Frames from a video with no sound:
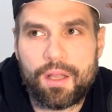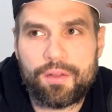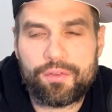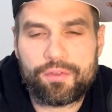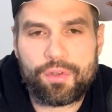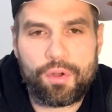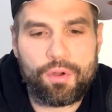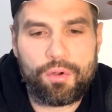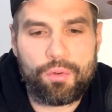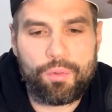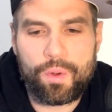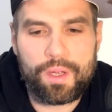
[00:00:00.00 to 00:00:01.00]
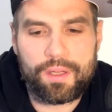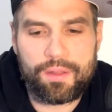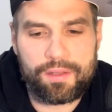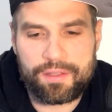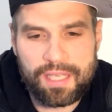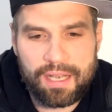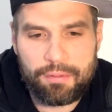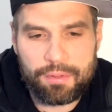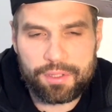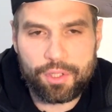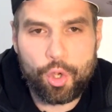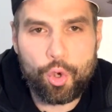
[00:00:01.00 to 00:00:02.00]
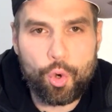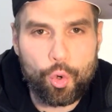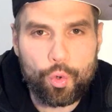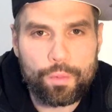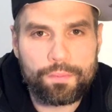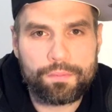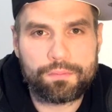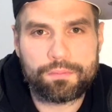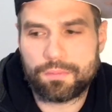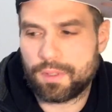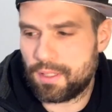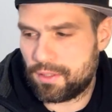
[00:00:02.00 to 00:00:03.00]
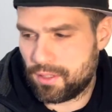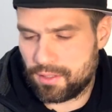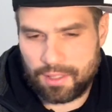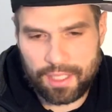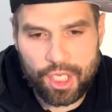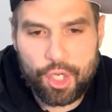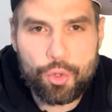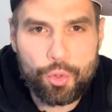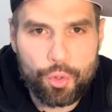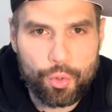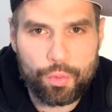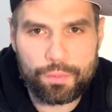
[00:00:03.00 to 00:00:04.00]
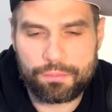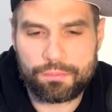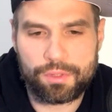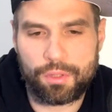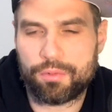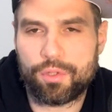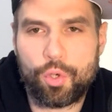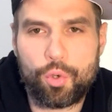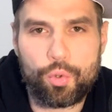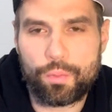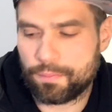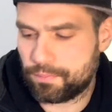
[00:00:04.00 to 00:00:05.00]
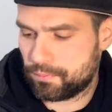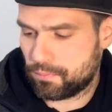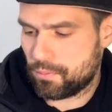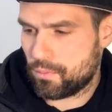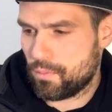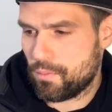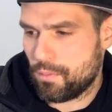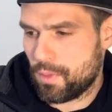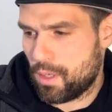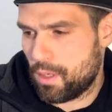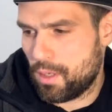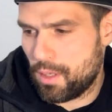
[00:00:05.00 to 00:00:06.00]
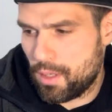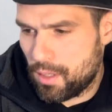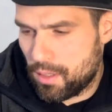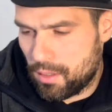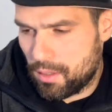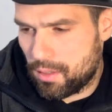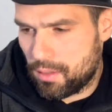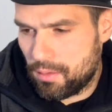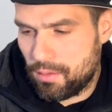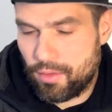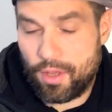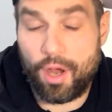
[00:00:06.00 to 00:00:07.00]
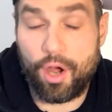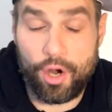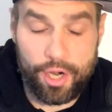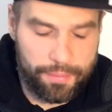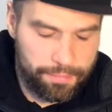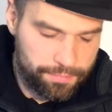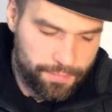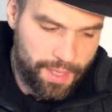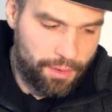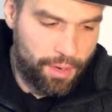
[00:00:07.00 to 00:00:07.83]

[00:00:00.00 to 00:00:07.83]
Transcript: So the sound is cool. It's just like cuckoo. So it's cool. The R. Now